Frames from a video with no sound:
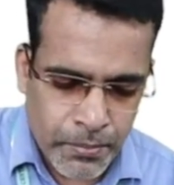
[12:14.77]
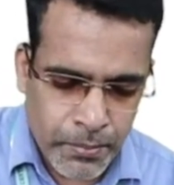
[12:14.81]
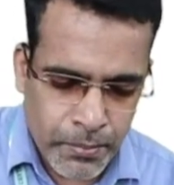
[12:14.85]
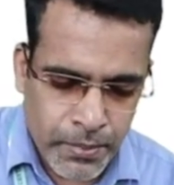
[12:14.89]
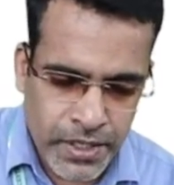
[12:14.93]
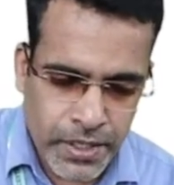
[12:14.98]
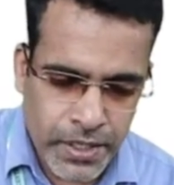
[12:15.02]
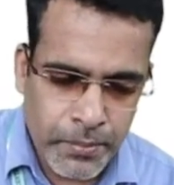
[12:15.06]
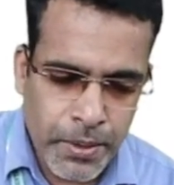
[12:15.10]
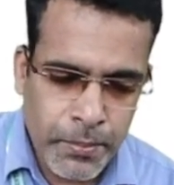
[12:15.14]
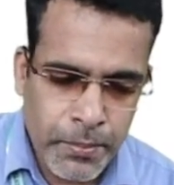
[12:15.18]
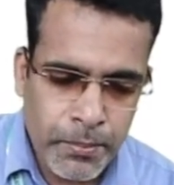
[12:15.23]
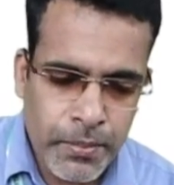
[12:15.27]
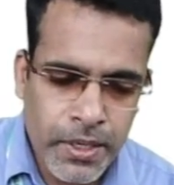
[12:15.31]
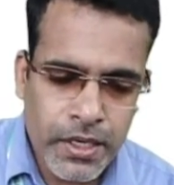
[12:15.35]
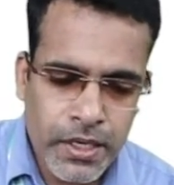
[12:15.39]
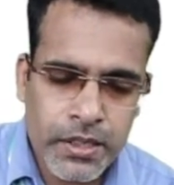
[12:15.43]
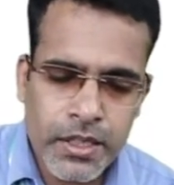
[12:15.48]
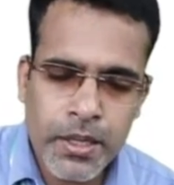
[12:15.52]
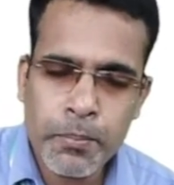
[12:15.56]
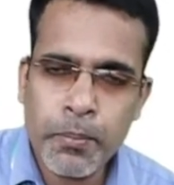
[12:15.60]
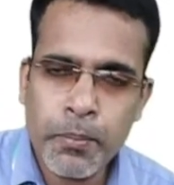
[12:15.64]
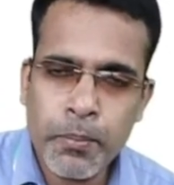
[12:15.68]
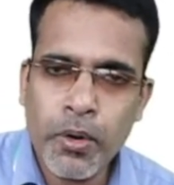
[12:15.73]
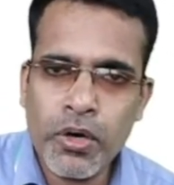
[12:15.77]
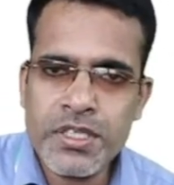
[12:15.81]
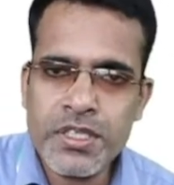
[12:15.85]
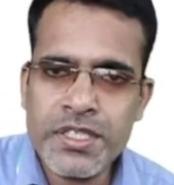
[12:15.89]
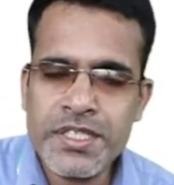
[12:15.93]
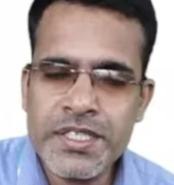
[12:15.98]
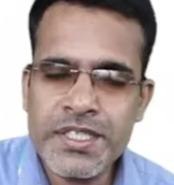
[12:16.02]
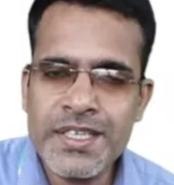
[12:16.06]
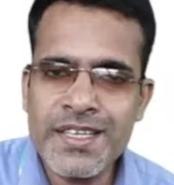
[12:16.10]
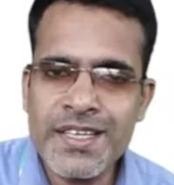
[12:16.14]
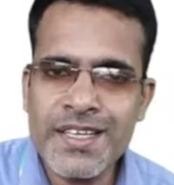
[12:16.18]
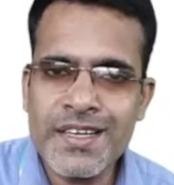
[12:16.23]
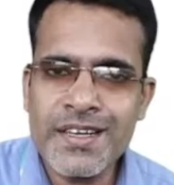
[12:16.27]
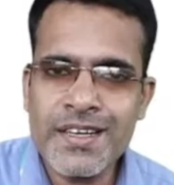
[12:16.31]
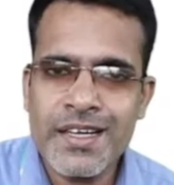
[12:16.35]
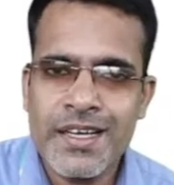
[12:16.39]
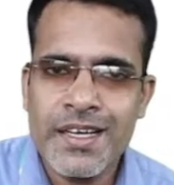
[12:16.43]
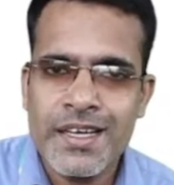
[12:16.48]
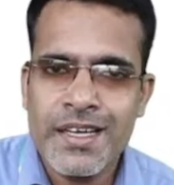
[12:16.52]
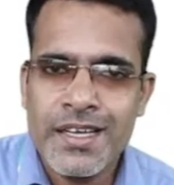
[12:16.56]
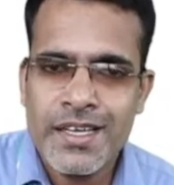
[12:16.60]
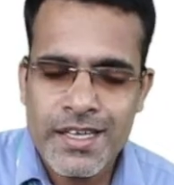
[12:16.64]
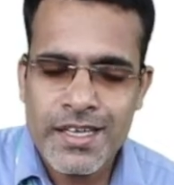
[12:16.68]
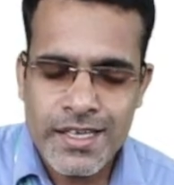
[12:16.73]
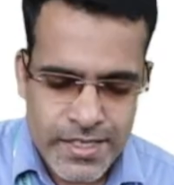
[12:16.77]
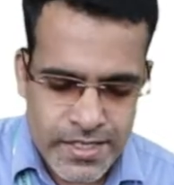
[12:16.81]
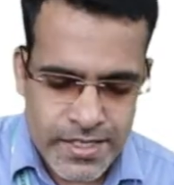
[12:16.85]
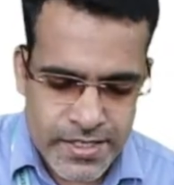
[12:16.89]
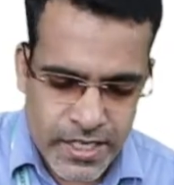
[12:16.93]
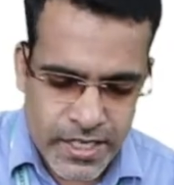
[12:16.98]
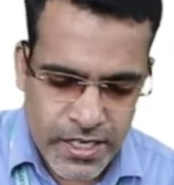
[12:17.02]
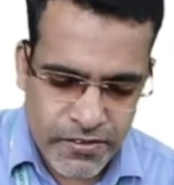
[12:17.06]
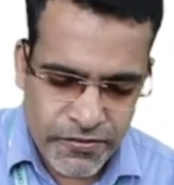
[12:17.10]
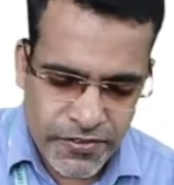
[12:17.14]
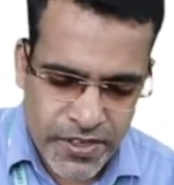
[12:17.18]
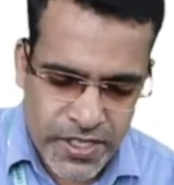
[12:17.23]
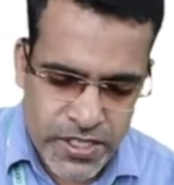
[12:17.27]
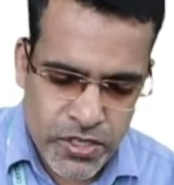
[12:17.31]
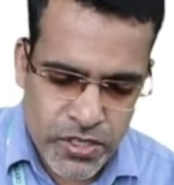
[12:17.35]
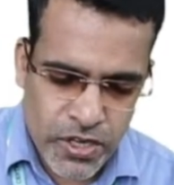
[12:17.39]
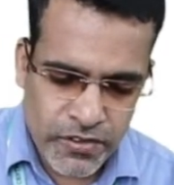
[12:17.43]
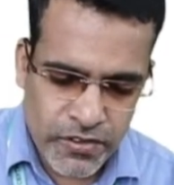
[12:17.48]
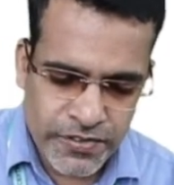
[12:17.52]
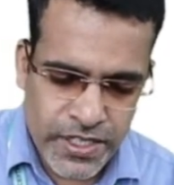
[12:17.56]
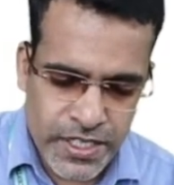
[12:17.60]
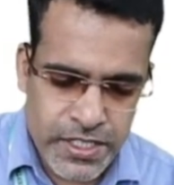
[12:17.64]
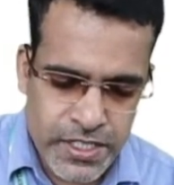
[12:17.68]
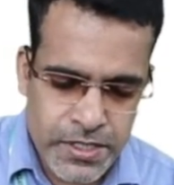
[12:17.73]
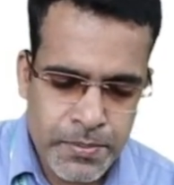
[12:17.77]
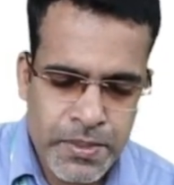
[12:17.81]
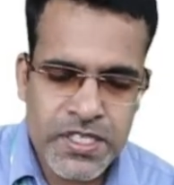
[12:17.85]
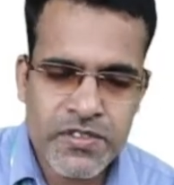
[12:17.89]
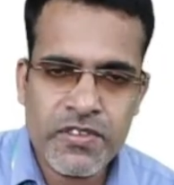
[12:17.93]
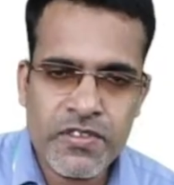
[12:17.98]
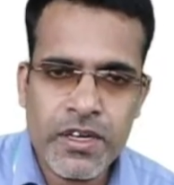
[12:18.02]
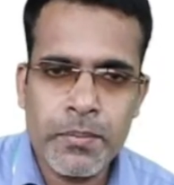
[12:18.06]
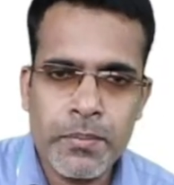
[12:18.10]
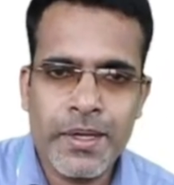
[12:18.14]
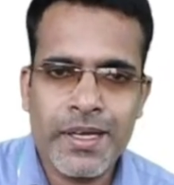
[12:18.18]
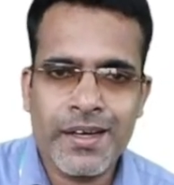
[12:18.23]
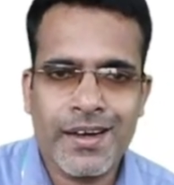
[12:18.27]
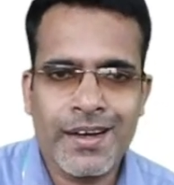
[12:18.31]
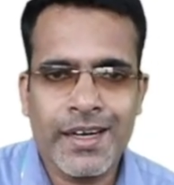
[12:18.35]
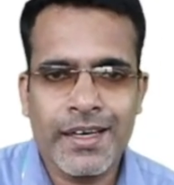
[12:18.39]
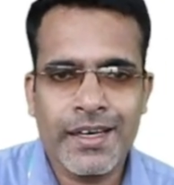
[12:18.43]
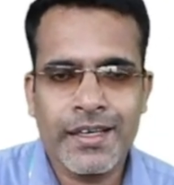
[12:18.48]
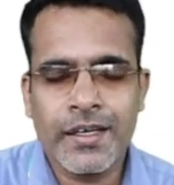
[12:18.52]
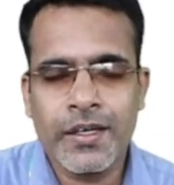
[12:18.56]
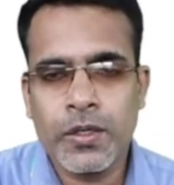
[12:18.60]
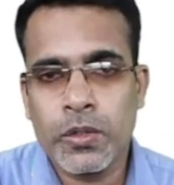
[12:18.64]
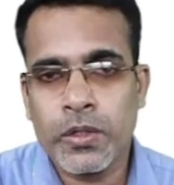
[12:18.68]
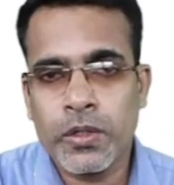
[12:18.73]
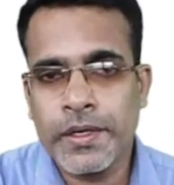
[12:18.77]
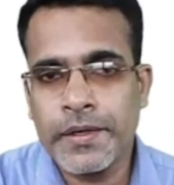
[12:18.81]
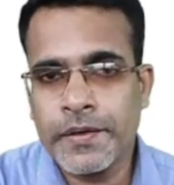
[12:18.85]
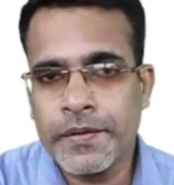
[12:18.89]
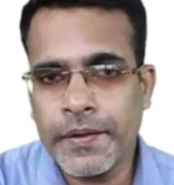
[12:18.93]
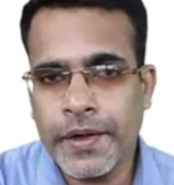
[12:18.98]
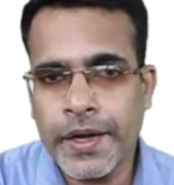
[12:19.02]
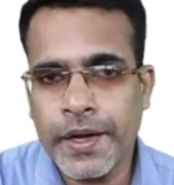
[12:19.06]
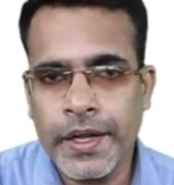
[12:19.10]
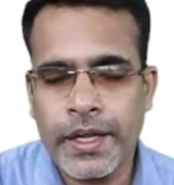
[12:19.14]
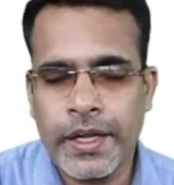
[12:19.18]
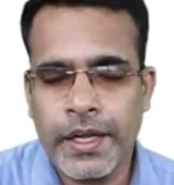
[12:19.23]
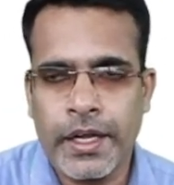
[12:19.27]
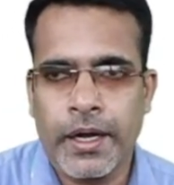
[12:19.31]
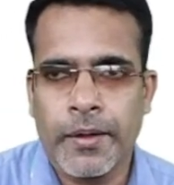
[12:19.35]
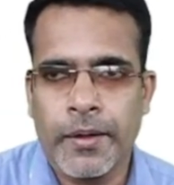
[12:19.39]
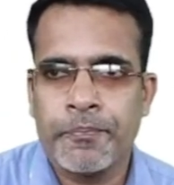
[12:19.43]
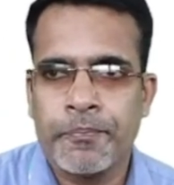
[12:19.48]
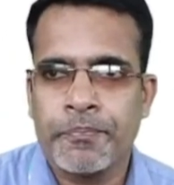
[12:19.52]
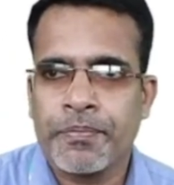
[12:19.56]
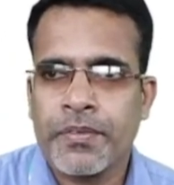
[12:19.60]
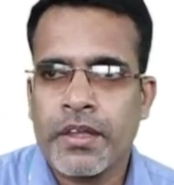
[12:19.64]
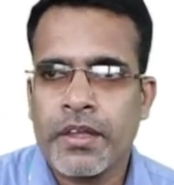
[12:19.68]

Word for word: But remember the posterior surface of the isthmus will be related to the trachea.